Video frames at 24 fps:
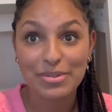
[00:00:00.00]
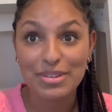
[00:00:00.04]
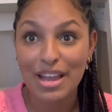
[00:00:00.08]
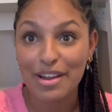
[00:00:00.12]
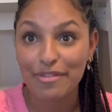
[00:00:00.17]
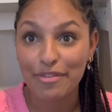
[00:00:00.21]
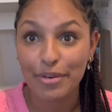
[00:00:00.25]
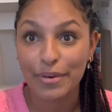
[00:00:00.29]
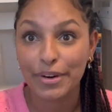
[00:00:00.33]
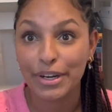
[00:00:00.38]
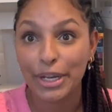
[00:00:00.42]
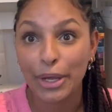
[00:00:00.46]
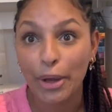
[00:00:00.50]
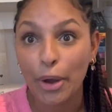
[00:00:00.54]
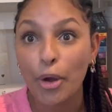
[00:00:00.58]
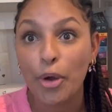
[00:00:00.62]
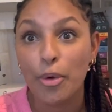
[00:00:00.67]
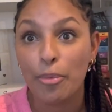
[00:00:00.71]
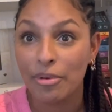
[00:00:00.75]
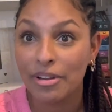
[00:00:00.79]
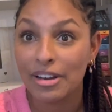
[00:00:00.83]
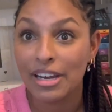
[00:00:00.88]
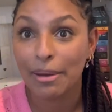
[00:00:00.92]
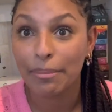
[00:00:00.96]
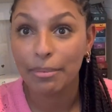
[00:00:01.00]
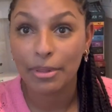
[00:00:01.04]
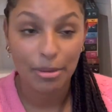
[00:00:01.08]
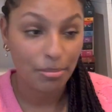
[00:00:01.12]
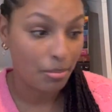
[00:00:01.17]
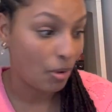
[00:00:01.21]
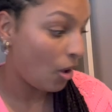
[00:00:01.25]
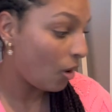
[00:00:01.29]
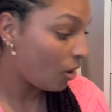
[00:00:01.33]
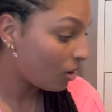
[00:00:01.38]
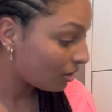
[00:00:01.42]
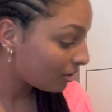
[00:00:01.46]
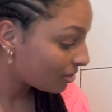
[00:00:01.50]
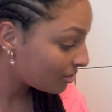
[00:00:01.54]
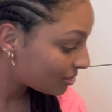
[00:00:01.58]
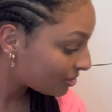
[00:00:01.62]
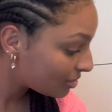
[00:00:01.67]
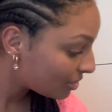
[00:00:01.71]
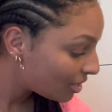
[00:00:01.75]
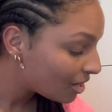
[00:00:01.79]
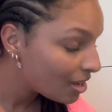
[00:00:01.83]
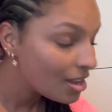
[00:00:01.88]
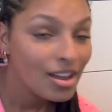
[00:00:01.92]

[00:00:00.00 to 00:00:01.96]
I've already opened up the box.